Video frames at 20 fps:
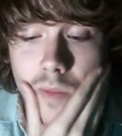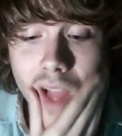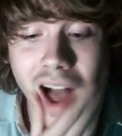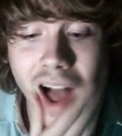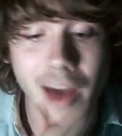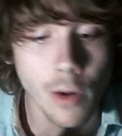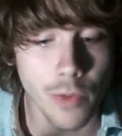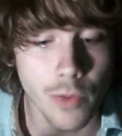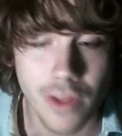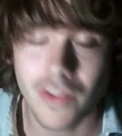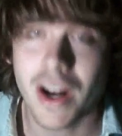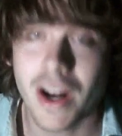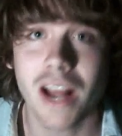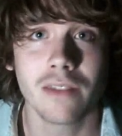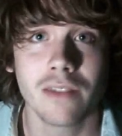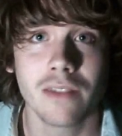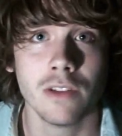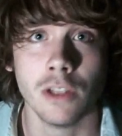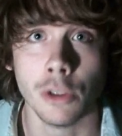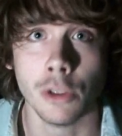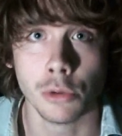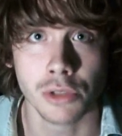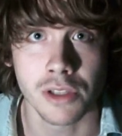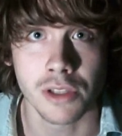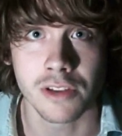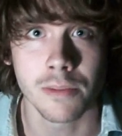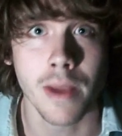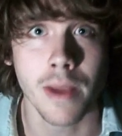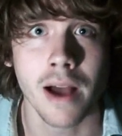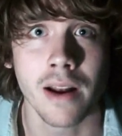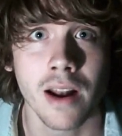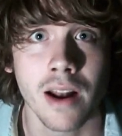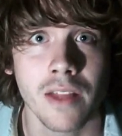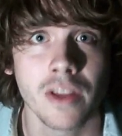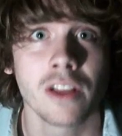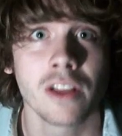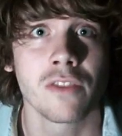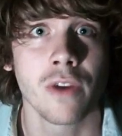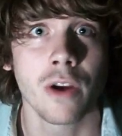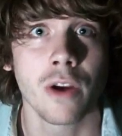I don't think that I have delusions about it. I
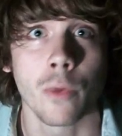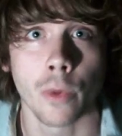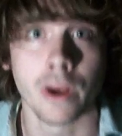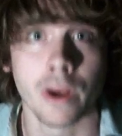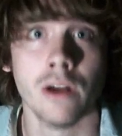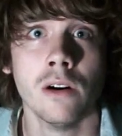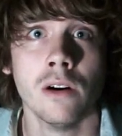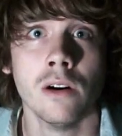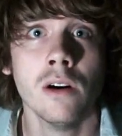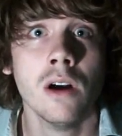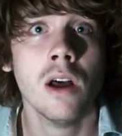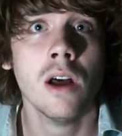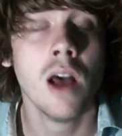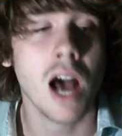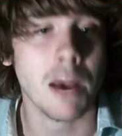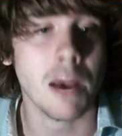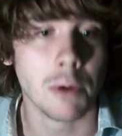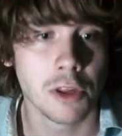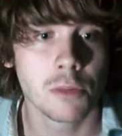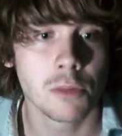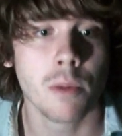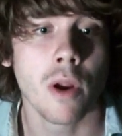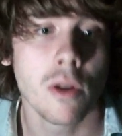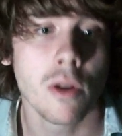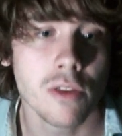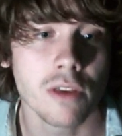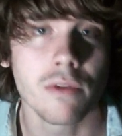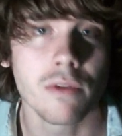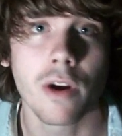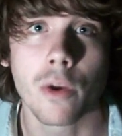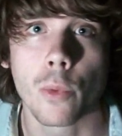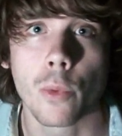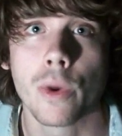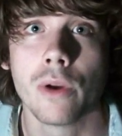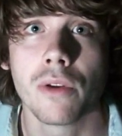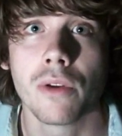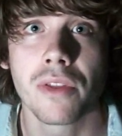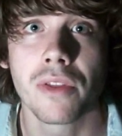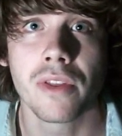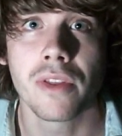think it's very real. I'm experiencing very
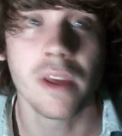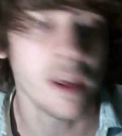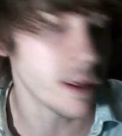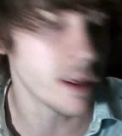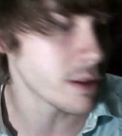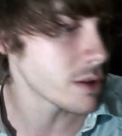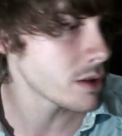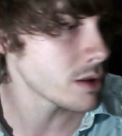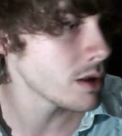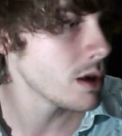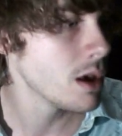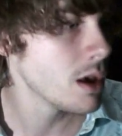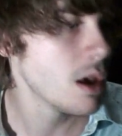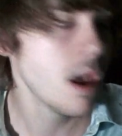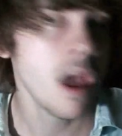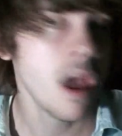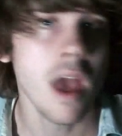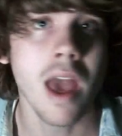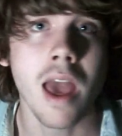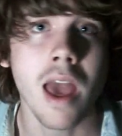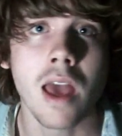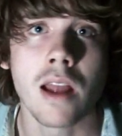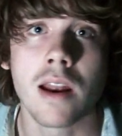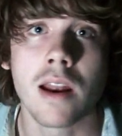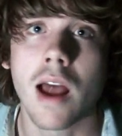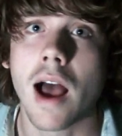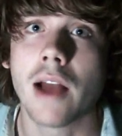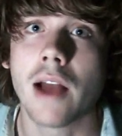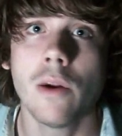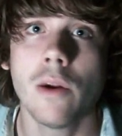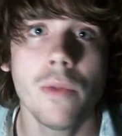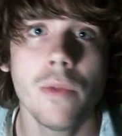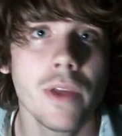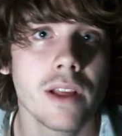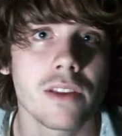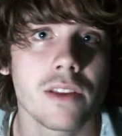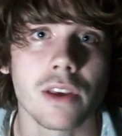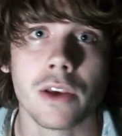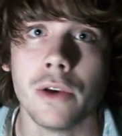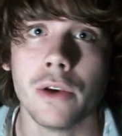real things. And I don't think
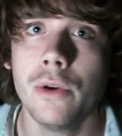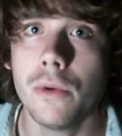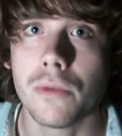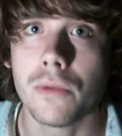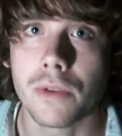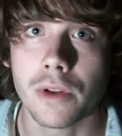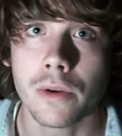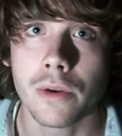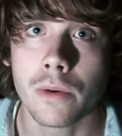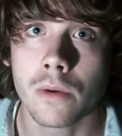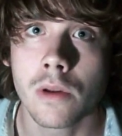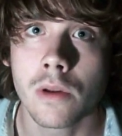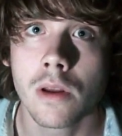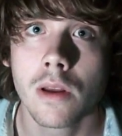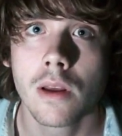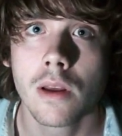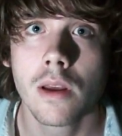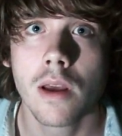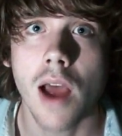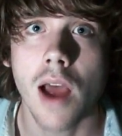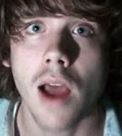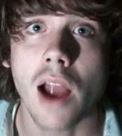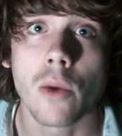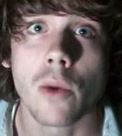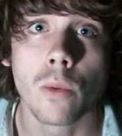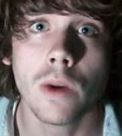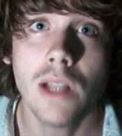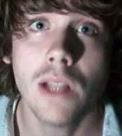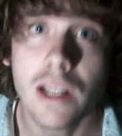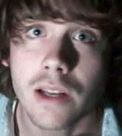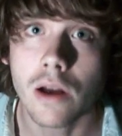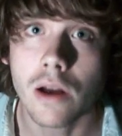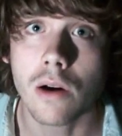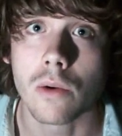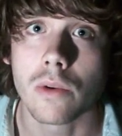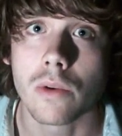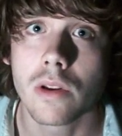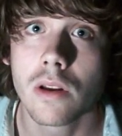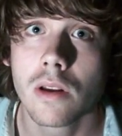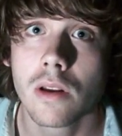it's a goof, dude. I really
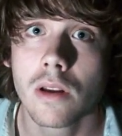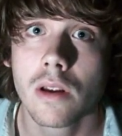don't.